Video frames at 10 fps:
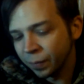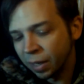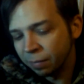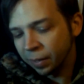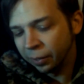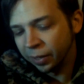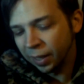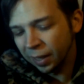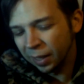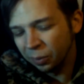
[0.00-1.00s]
figured,
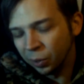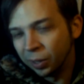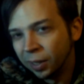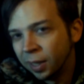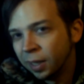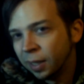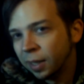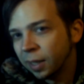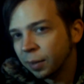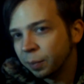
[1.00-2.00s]
well,
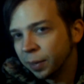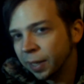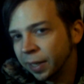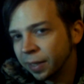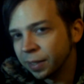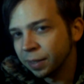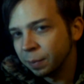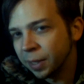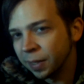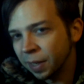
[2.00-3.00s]
play it
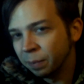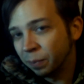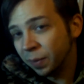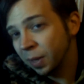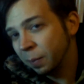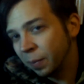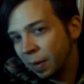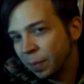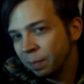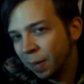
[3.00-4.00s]
because I've
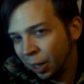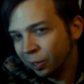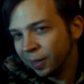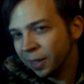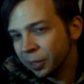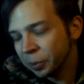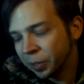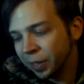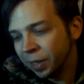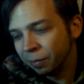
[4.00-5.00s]
been mildly
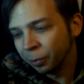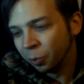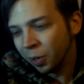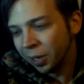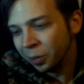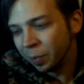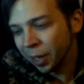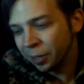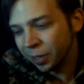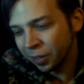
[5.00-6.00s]
interested in it for a while, but
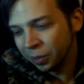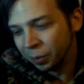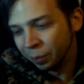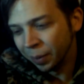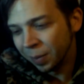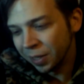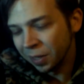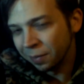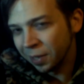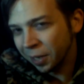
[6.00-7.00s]
I just couldn't bring
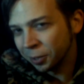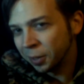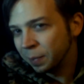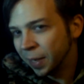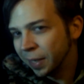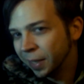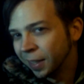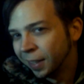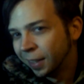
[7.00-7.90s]
myself to actually buy it,